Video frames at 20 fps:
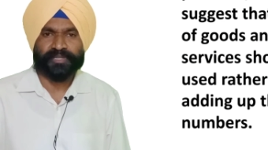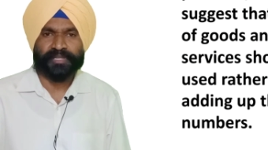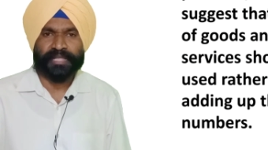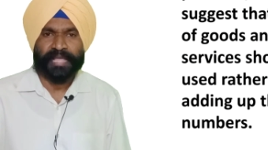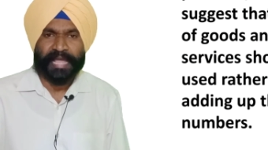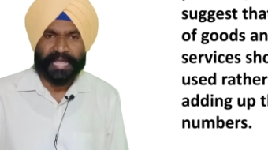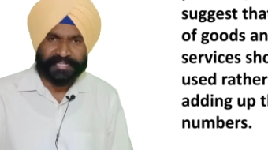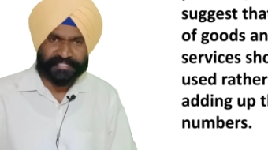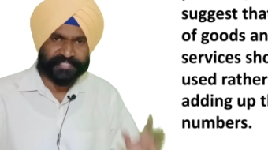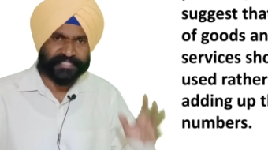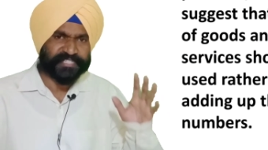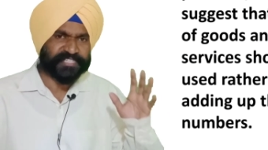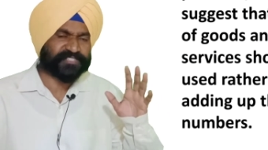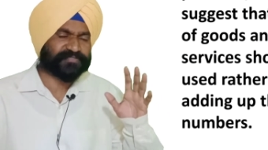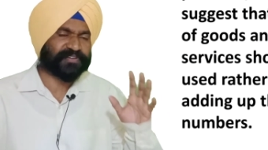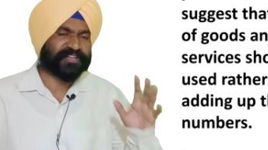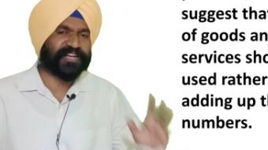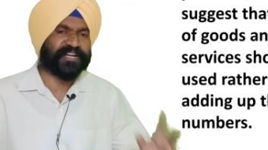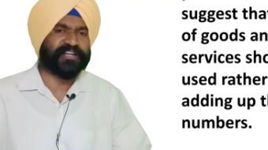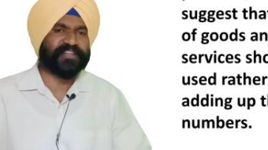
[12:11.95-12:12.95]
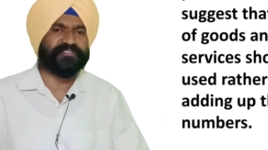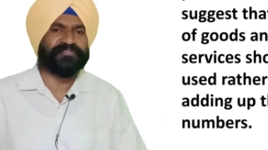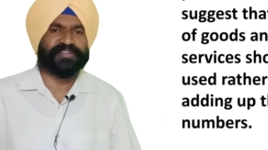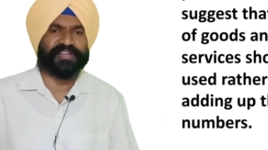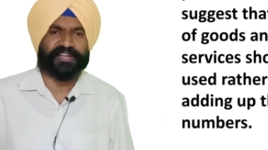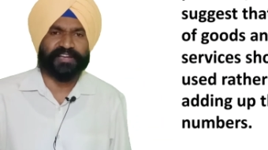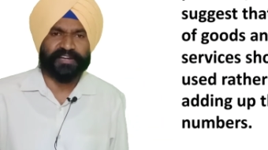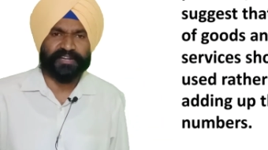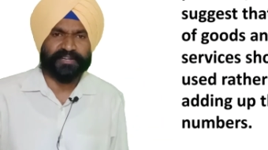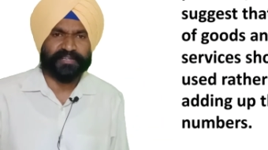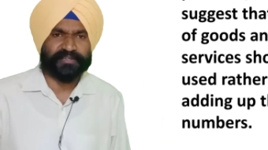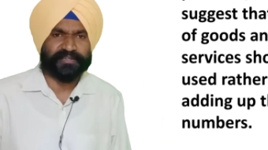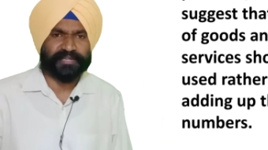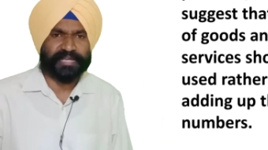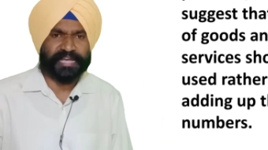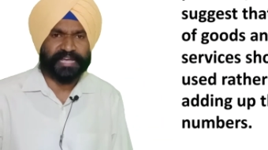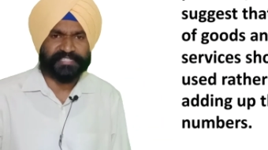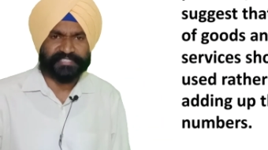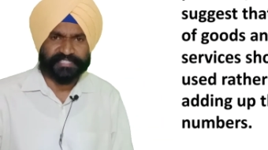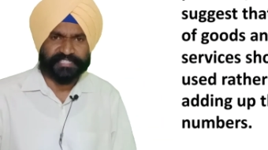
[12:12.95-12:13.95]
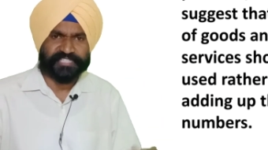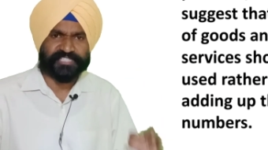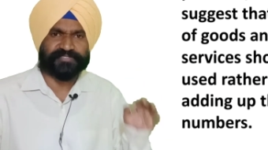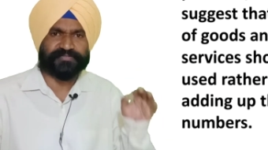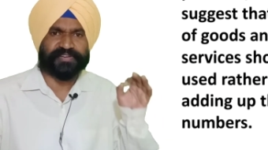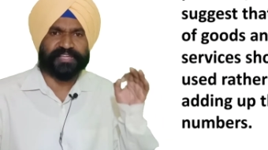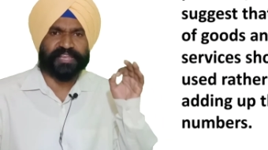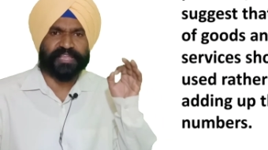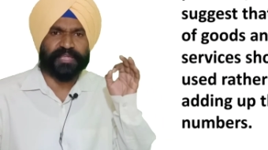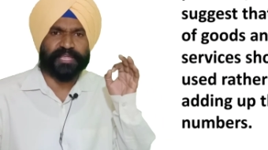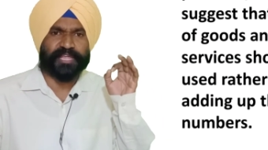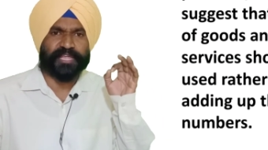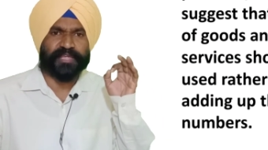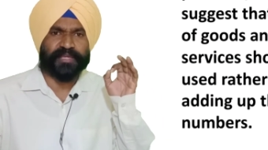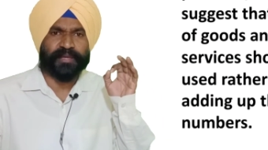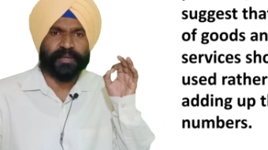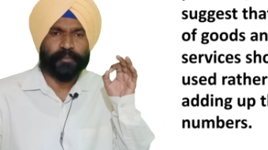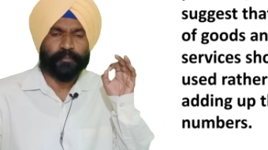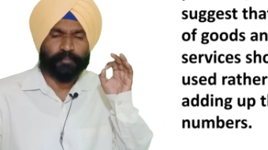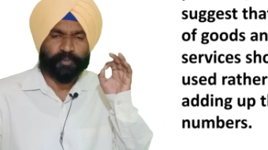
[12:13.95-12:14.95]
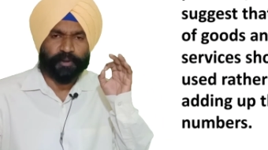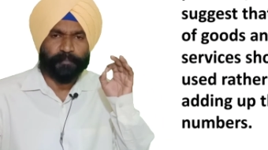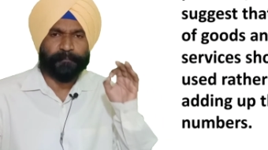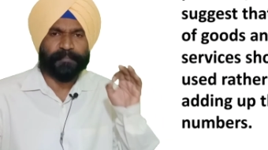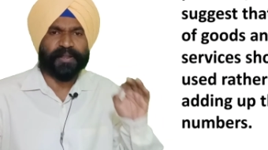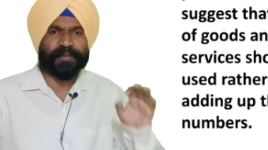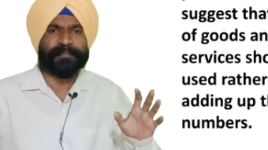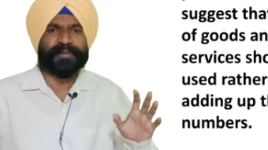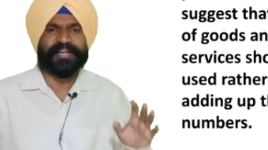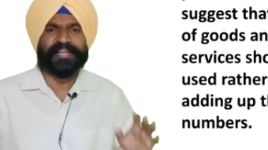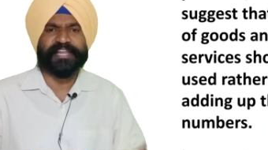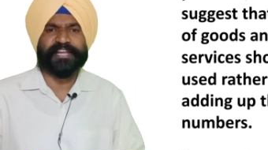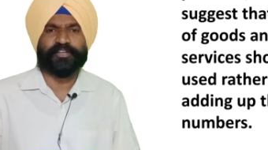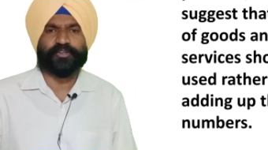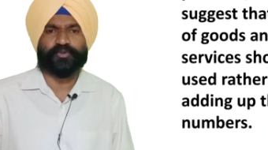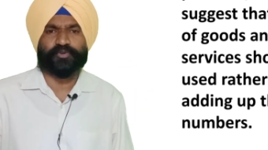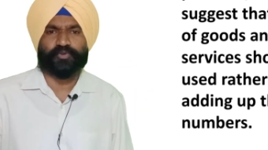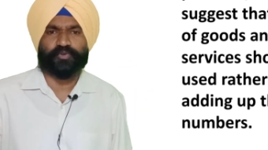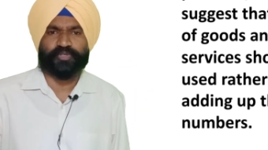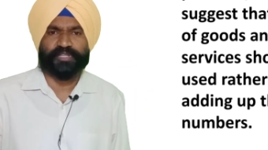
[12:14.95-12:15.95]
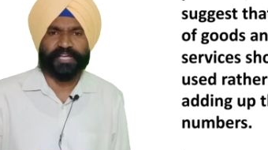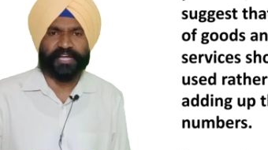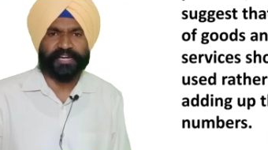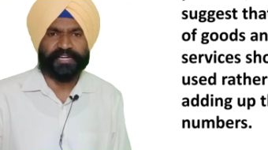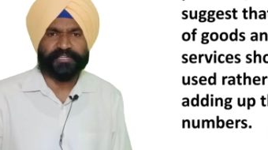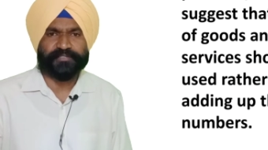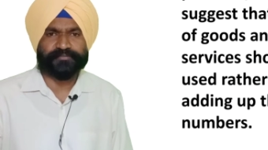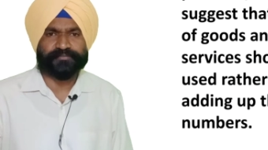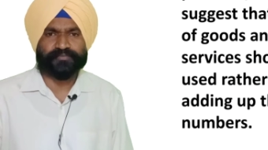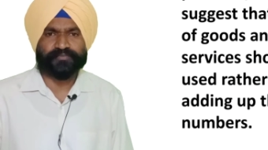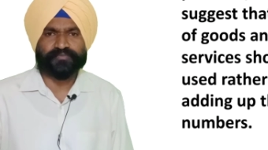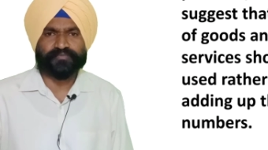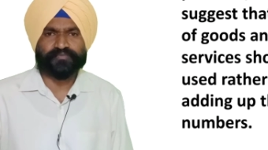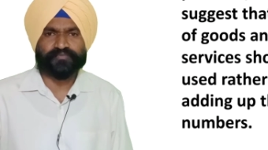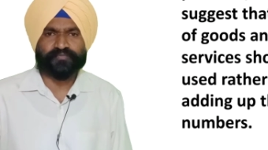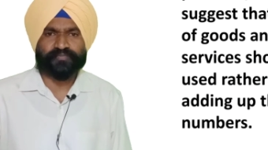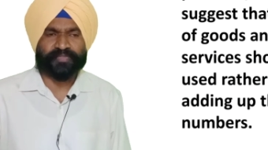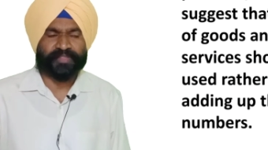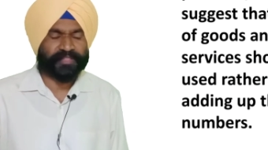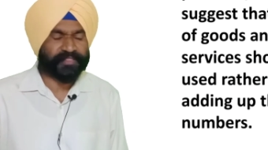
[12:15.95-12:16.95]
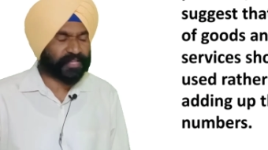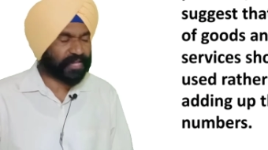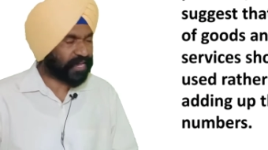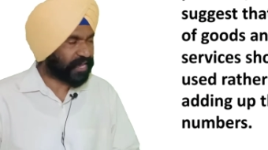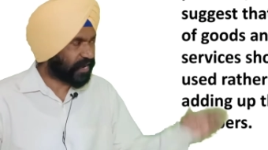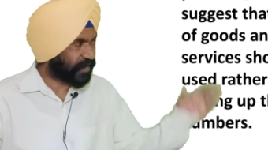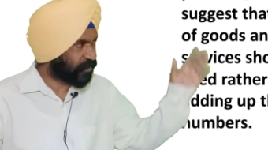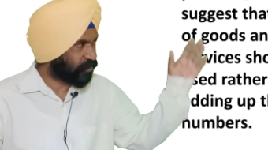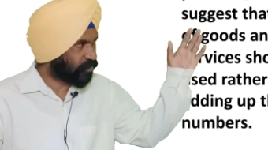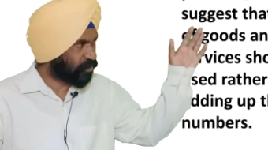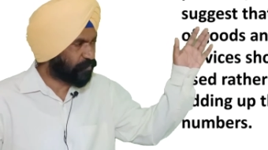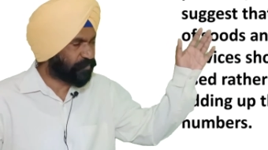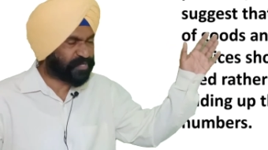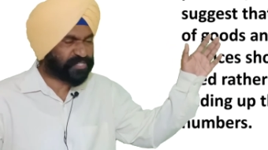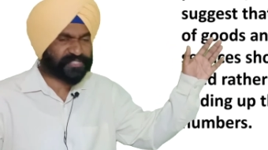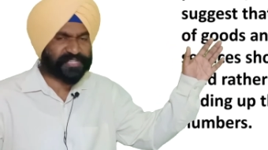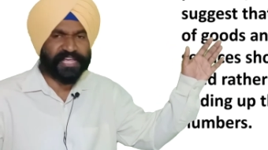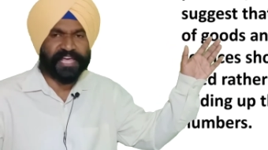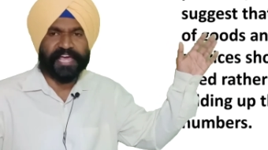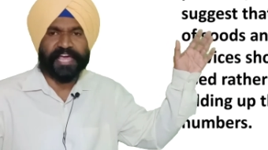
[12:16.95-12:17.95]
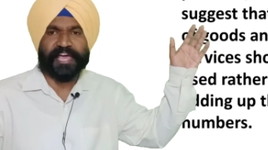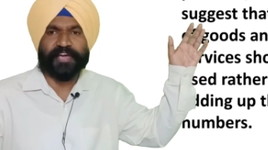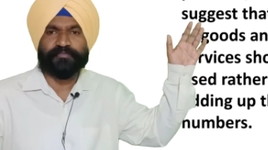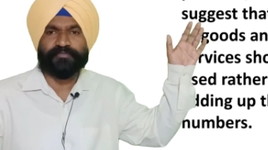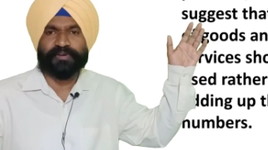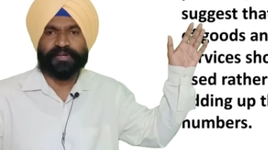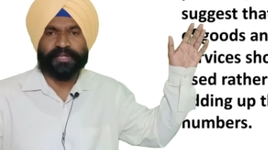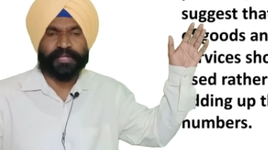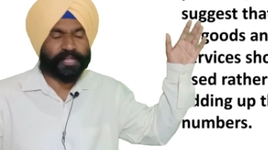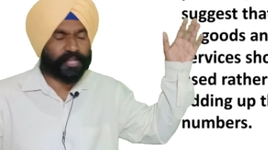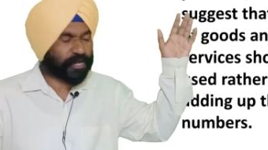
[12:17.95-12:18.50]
As it is very difficult, as it is very problematic to do that, the economists have come